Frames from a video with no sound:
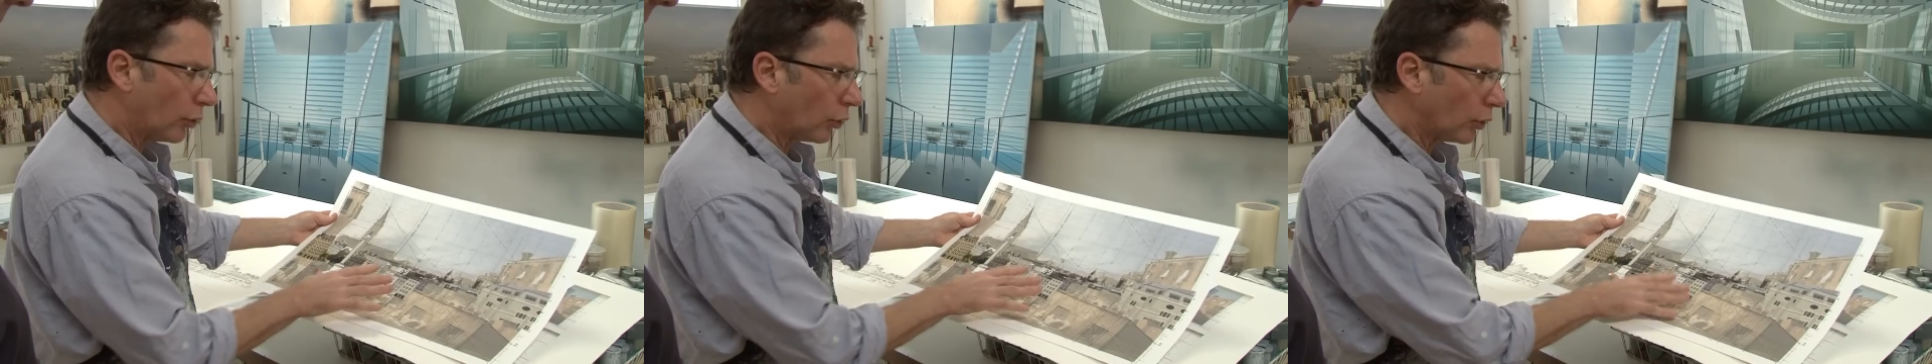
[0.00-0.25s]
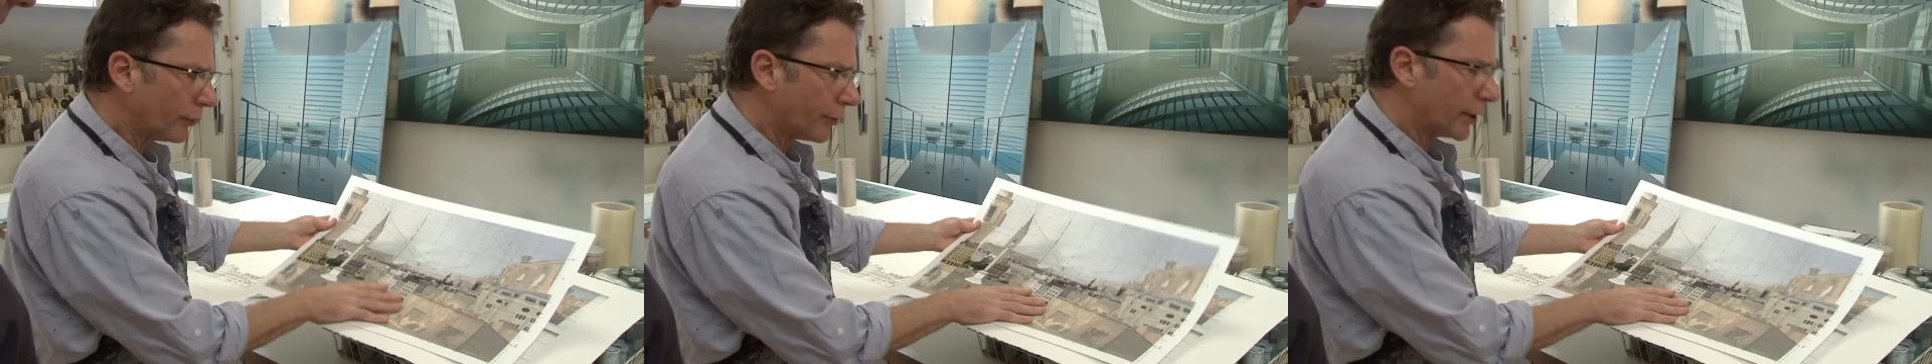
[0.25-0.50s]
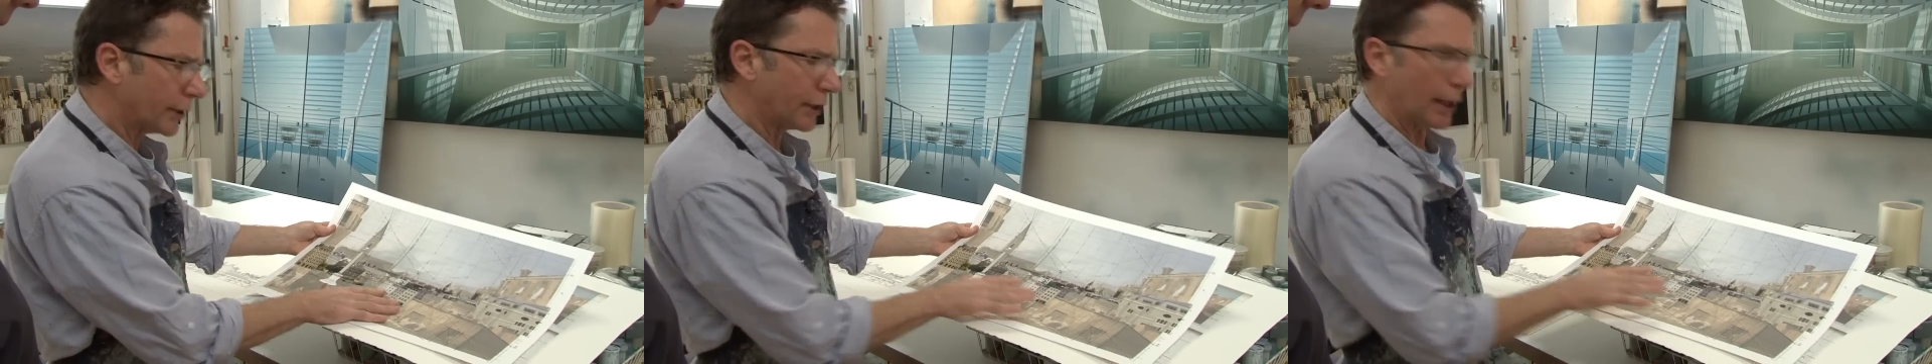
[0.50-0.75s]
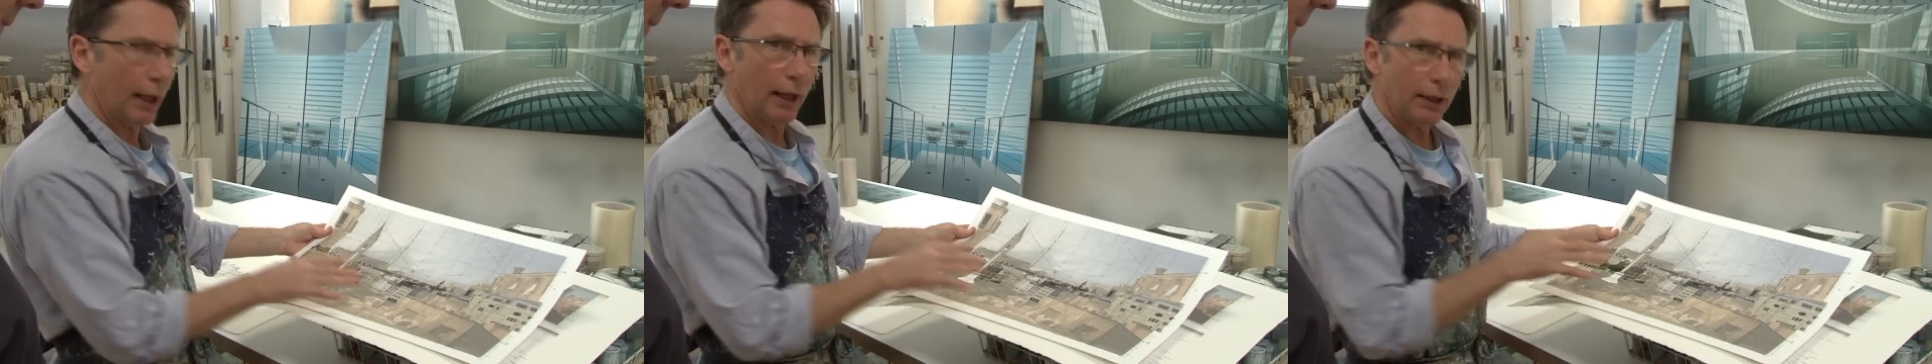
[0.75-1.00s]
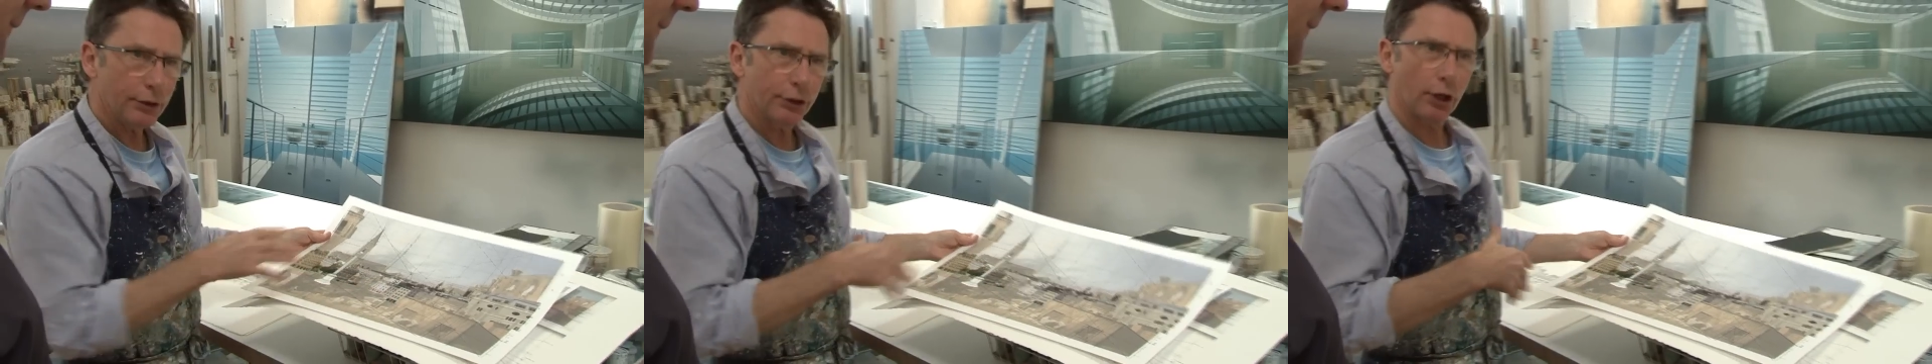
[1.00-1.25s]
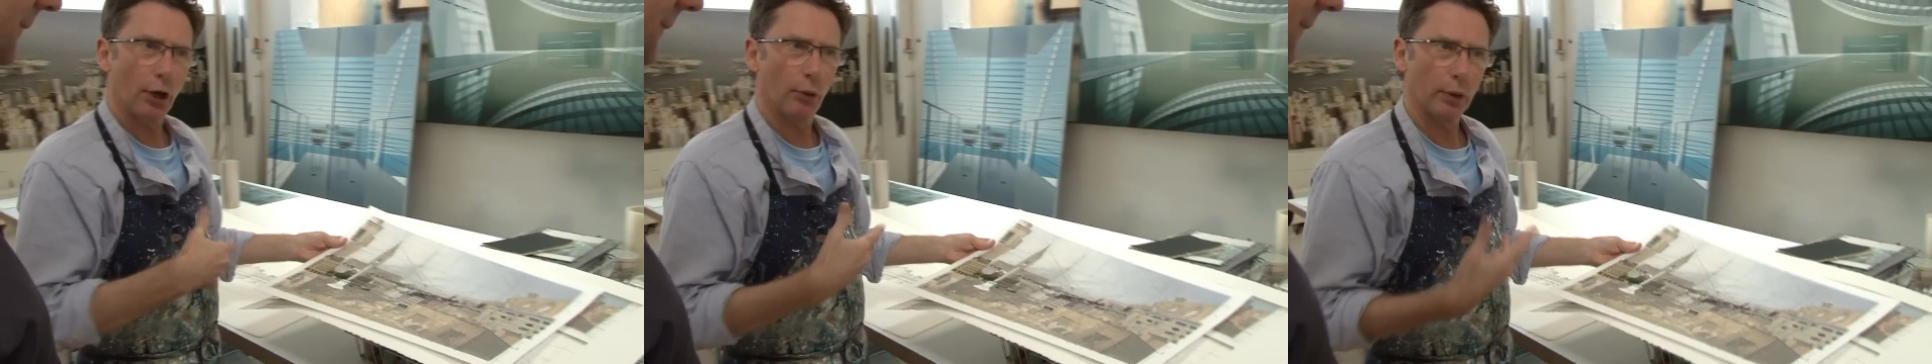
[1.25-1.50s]
all of this is
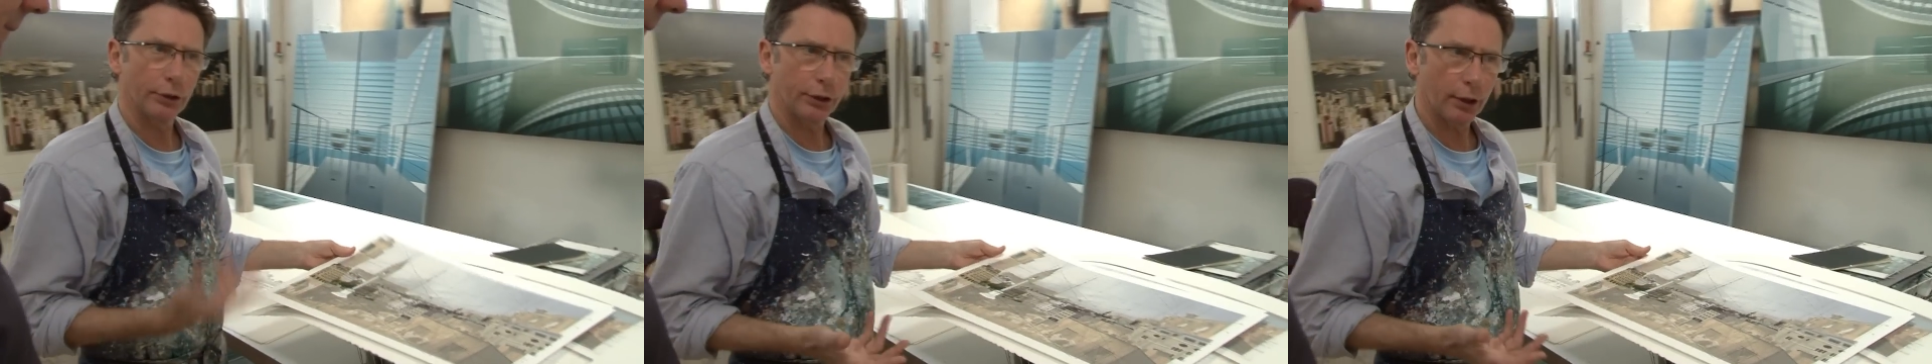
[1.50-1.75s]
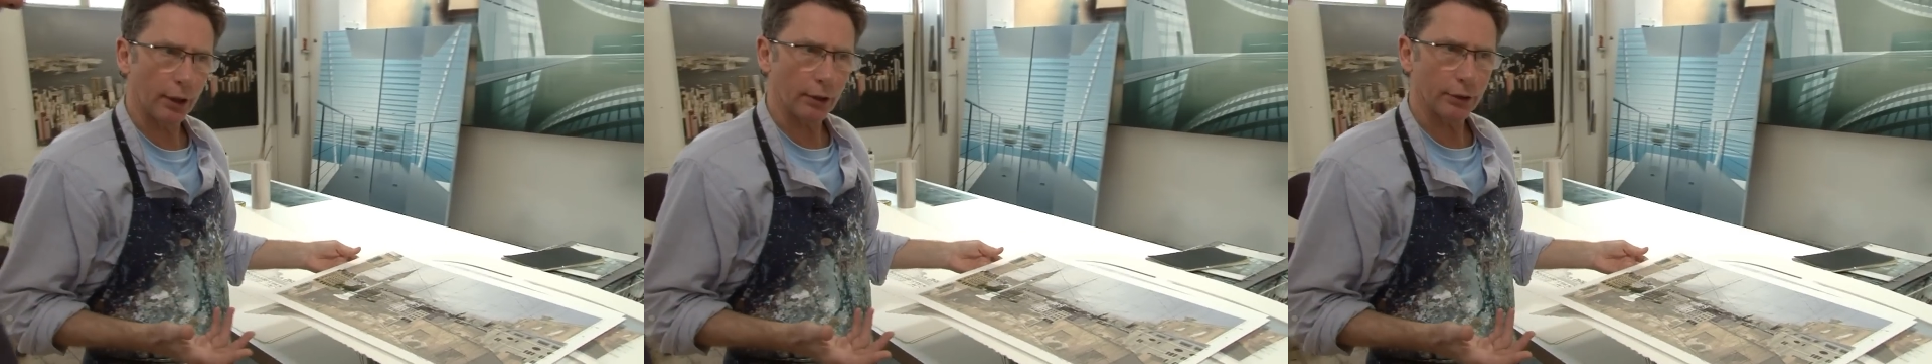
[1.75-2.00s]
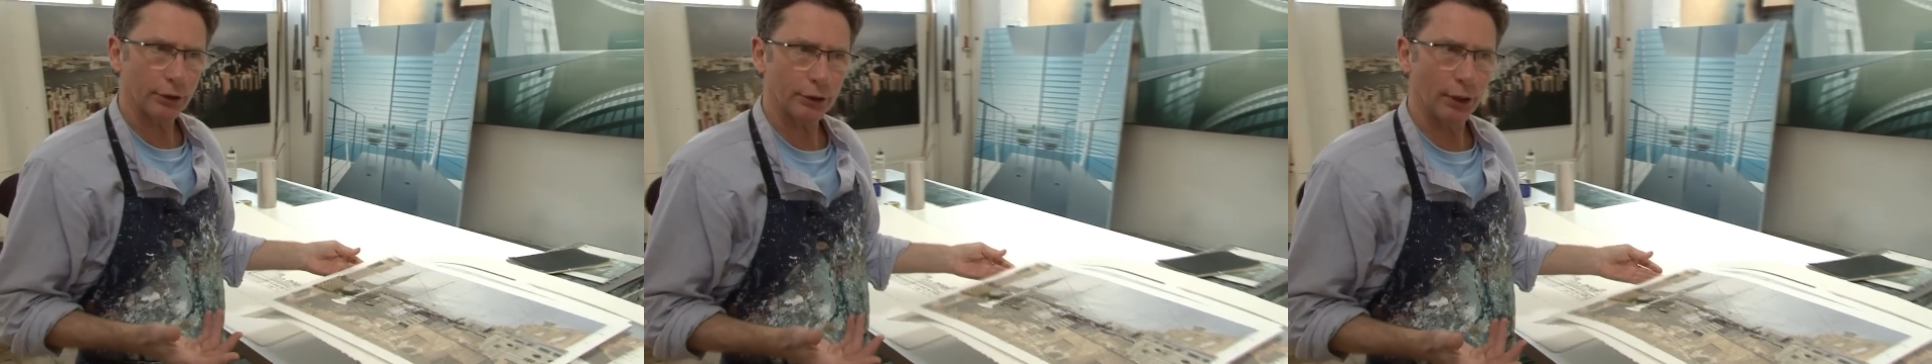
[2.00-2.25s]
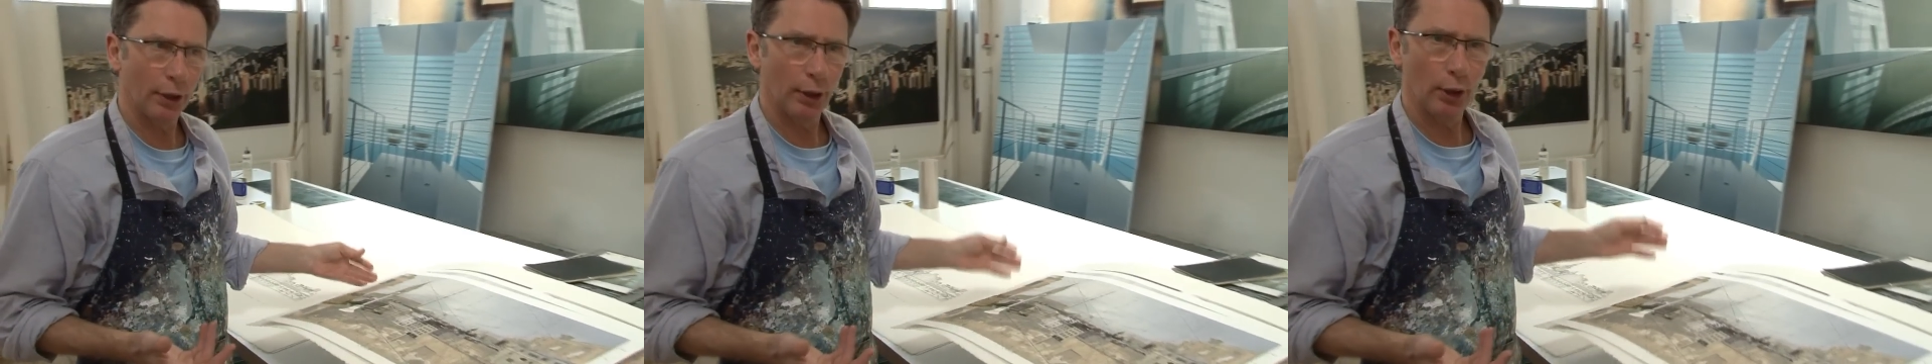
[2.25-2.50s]
coincidence,